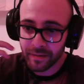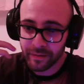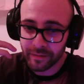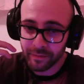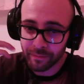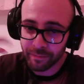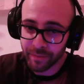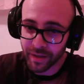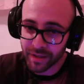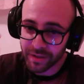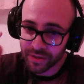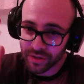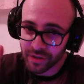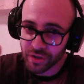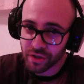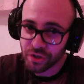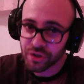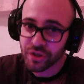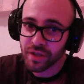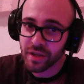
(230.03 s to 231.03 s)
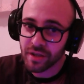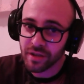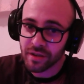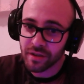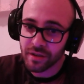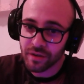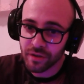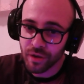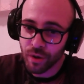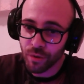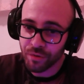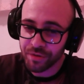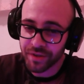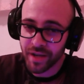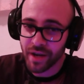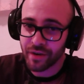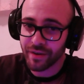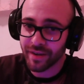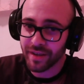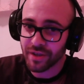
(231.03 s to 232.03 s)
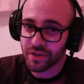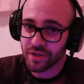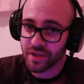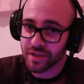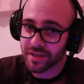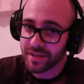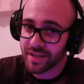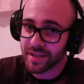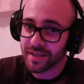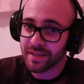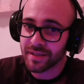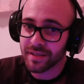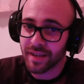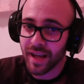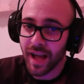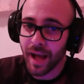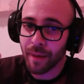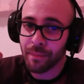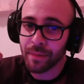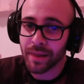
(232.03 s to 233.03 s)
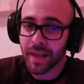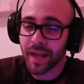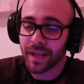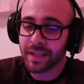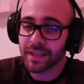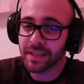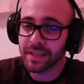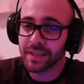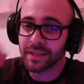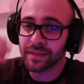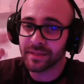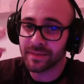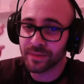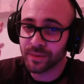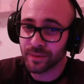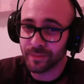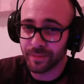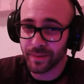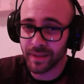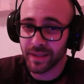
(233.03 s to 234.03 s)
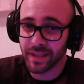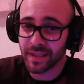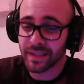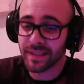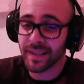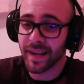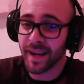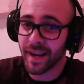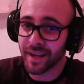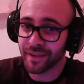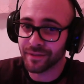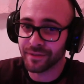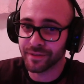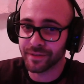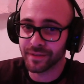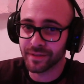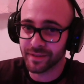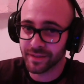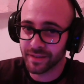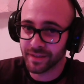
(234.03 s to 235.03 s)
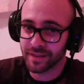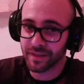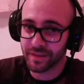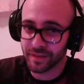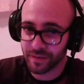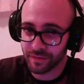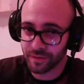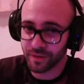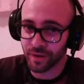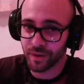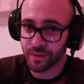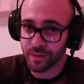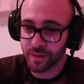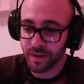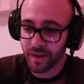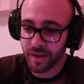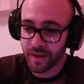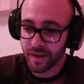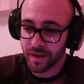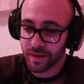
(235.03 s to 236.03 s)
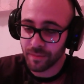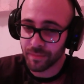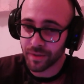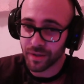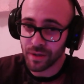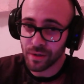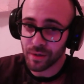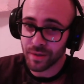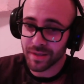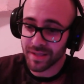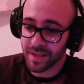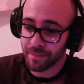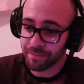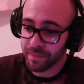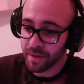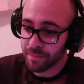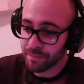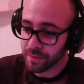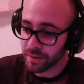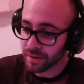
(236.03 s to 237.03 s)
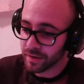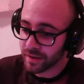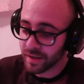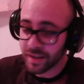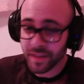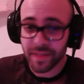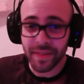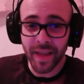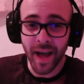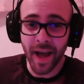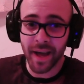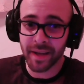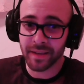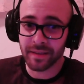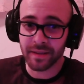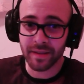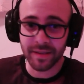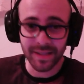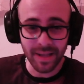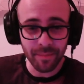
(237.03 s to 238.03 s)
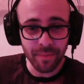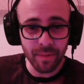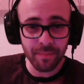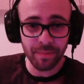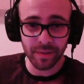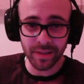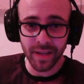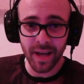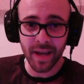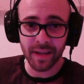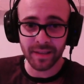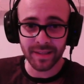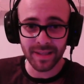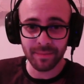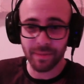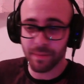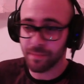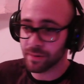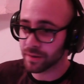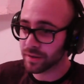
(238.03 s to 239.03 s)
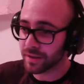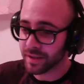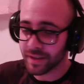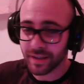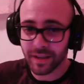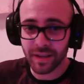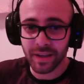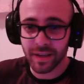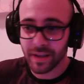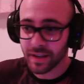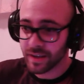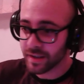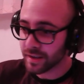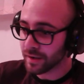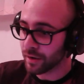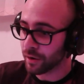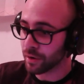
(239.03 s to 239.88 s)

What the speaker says: But she goes there and she thinks, I'm lucky to be alive. You know? Because some people died. Some people died. Some people, or